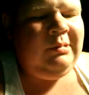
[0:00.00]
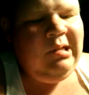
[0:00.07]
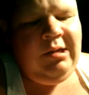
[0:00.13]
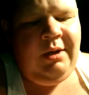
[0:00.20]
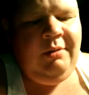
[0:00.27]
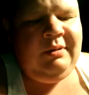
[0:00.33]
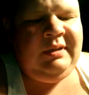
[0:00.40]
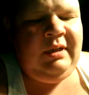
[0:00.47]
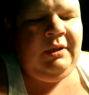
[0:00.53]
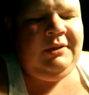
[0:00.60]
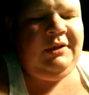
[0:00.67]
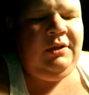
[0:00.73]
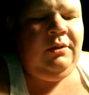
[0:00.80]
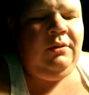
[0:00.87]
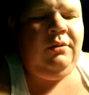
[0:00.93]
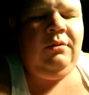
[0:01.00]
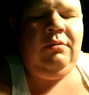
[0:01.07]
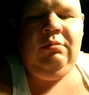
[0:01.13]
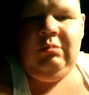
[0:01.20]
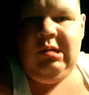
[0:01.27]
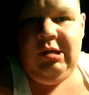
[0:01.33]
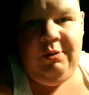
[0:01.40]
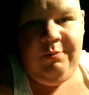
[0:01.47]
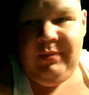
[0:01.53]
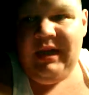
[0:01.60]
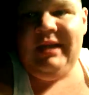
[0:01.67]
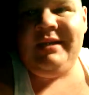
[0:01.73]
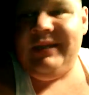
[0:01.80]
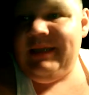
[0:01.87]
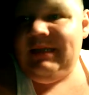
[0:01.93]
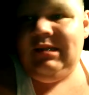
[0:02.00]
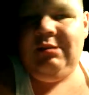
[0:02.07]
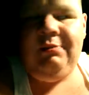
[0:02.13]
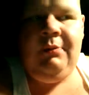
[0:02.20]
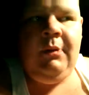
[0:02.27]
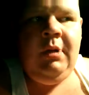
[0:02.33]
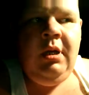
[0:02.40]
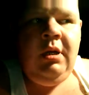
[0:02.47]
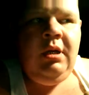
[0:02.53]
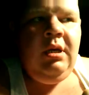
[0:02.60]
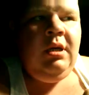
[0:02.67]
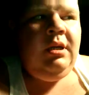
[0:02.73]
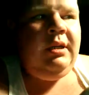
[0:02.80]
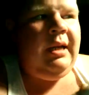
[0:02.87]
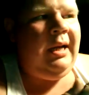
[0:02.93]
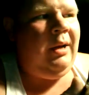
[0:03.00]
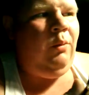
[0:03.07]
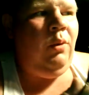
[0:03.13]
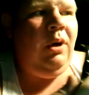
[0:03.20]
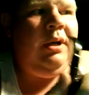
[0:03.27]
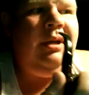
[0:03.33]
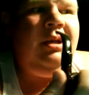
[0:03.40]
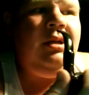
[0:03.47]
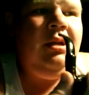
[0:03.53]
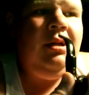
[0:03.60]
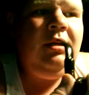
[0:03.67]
It was also amazing that I won.